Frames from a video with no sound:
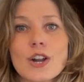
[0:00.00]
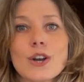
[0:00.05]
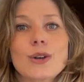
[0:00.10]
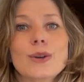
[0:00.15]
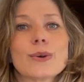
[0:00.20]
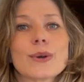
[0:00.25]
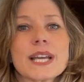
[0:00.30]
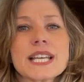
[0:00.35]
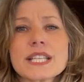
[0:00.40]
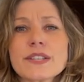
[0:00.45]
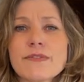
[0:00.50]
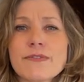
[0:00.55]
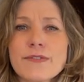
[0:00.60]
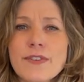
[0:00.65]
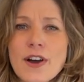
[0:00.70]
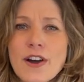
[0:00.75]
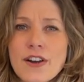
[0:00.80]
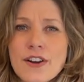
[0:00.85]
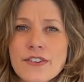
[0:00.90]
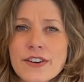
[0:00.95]
Look as
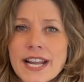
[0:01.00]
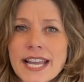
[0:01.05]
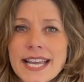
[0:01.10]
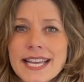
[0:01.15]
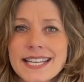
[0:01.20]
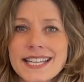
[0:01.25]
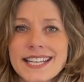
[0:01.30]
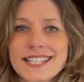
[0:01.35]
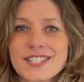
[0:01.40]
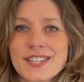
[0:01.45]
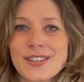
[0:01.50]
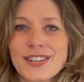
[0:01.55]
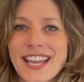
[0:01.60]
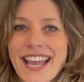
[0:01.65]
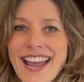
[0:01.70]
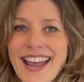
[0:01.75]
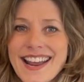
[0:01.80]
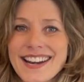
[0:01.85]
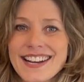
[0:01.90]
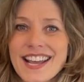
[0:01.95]
far ahead as you
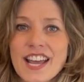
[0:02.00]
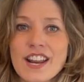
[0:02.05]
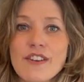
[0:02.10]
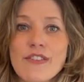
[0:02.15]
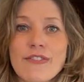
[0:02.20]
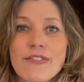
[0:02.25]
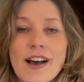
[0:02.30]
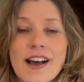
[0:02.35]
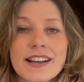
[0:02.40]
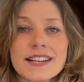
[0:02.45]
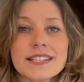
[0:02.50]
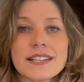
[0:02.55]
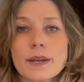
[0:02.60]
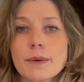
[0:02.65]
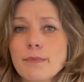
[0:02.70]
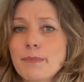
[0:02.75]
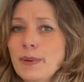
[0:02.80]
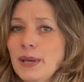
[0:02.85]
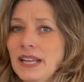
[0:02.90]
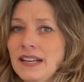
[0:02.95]
can and find
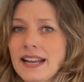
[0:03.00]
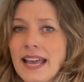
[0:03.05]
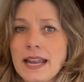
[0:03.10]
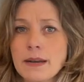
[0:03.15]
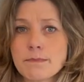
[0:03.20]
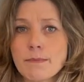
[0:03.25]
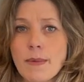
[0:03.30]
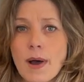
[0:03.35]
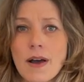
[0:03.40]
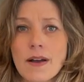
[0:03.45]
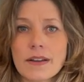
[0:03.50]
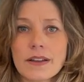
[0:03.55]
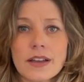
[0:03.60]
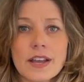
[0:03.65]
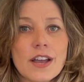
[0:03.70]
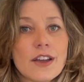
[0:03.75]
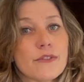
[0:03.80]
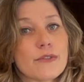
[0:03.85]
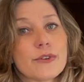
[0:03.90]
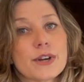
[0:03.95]
a big landmark,
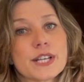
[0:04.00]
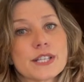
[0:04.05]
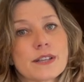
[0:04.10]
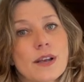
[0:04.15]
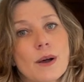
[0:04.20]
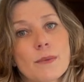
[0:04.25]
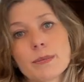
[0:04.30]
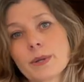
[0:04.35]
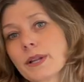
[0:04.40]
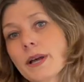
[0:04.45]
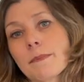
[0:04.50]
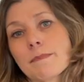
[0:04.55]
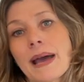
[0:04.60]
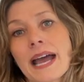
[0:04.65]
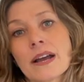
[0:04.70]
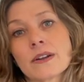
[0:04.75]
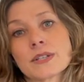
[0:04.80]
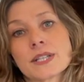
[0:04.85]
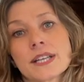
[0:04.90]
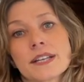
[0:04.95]
for example, a
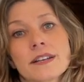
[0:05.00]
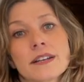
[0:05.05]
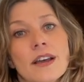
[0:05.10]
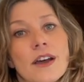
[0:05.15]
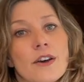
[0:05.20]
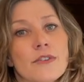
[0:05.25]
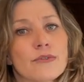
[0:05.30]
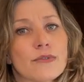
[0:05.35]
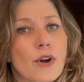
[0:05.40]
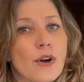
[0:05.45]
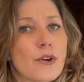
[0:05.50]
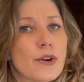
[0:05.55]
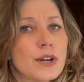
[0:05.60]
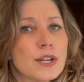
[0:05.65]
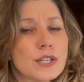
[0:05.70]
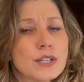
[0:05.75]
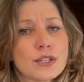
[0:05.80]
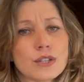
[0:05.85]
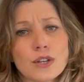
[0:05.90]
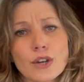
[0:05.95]
mountain, a
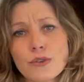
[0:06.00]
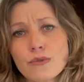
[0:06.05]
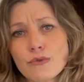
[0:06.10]
forest, a